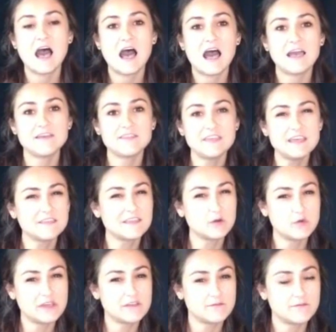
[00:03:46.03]
I think that
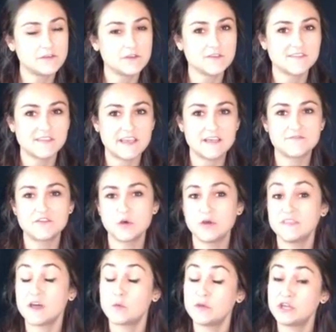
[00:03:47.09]
we can feel safe
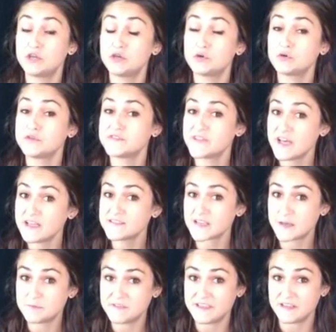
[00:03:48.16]
knowing that when Google does
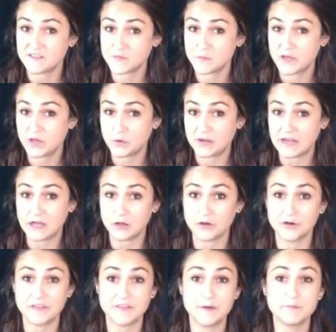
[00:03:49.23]
update its Penguin
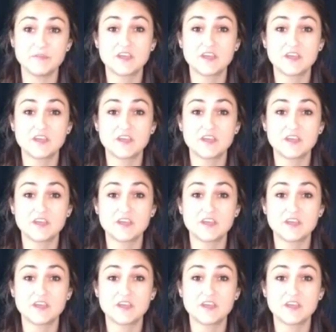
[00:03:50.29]
algorithm,